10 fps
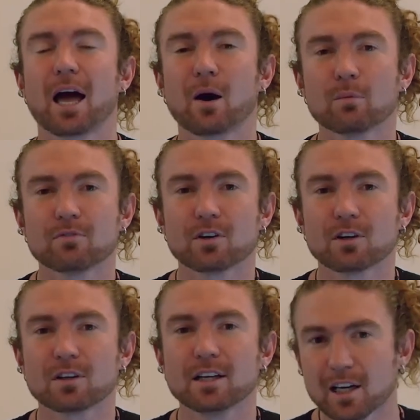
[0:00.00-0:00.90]

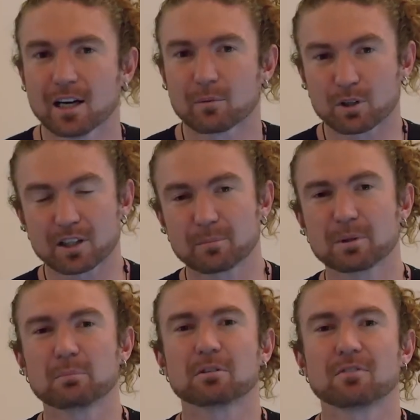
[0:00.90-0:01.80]
helpful. We're going to
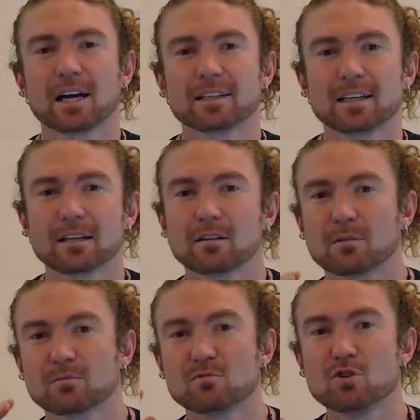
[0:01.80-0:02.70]
be
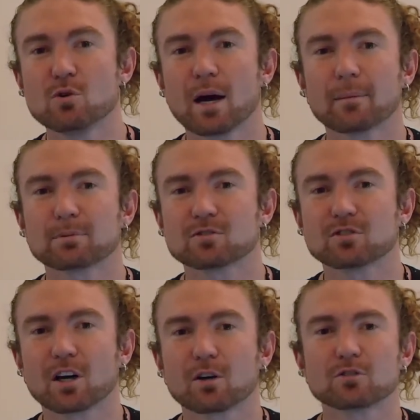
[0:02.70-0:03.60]
providing new
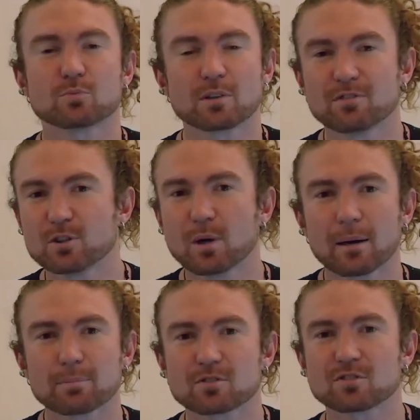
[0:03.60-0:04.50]
episodes, review
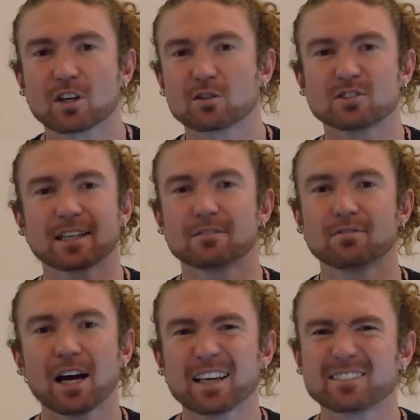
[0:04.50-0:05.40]
episodes,
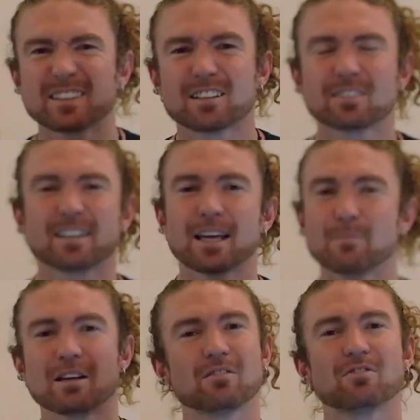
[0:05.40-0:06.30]
advice,
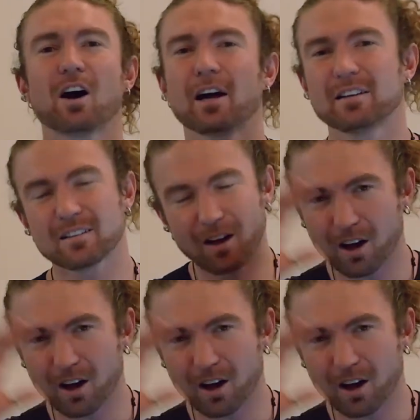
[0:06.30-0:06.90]
entertainment, fun,